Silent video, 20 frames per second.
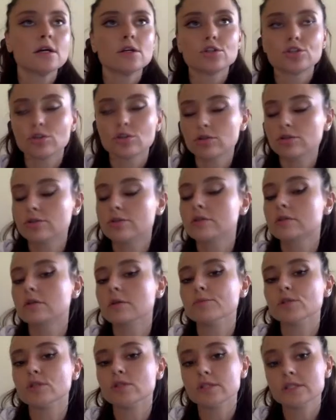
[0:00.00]
short
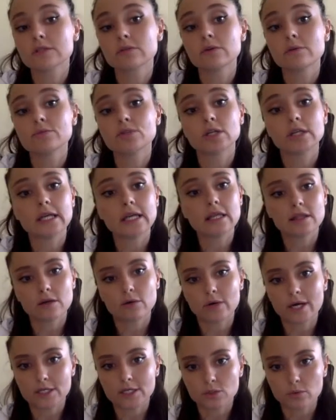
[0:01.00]
description in the
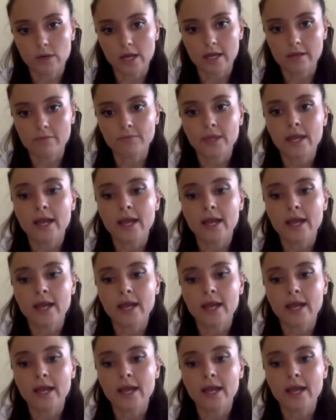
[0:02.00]
right way.